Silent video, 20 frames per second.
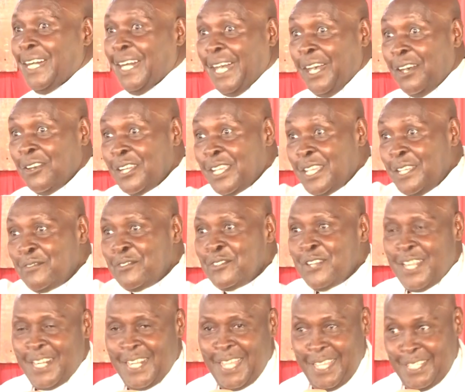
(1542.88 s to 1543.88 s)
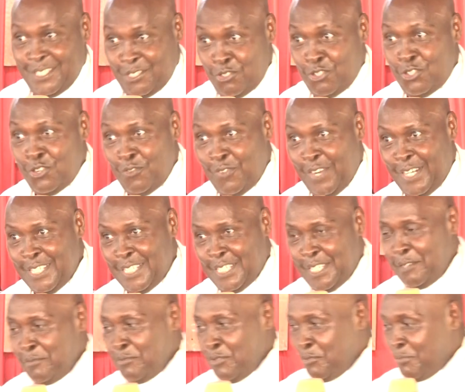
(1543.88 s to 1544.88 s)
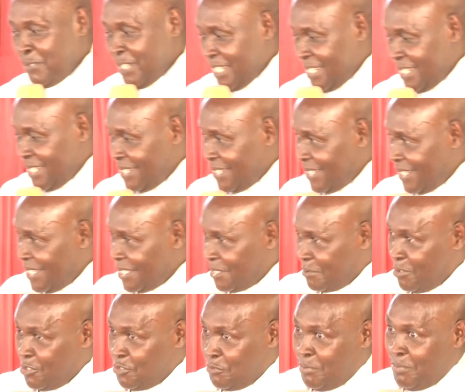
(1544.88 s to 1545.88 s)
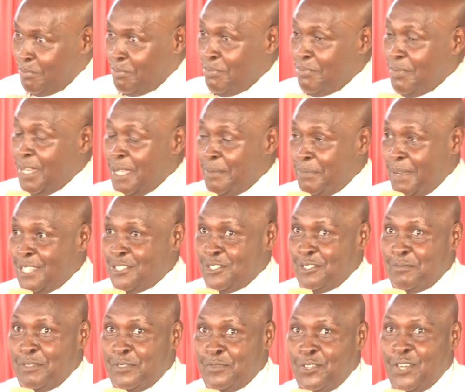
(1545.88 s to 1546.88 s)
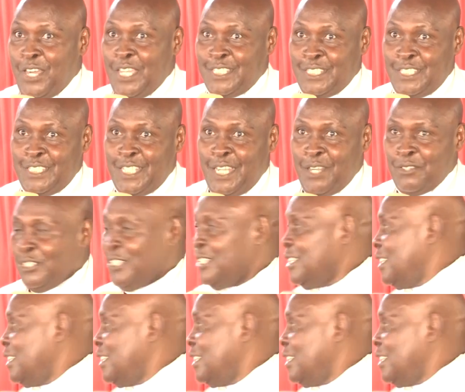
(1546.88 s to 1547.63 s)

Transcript: I will give you another story of a responsible person before I sit down.